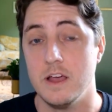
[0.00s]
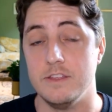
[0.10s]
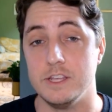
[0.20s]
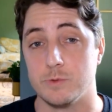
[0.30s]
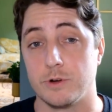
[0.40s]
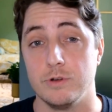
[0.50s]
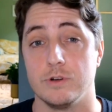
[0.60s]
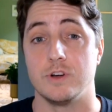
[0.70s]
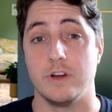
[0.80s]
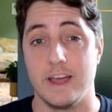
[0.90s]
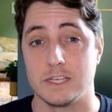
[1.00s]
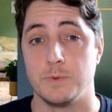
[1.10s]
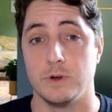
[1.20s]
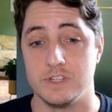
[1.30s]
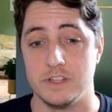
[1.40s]
These recruiters are
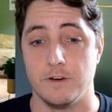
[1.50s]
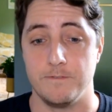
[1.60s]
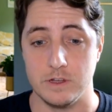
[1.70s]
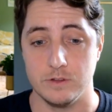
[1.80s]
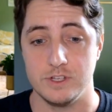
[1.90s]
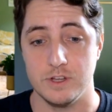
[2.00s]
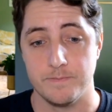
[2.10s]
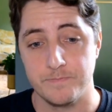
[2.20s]
experts in their fields.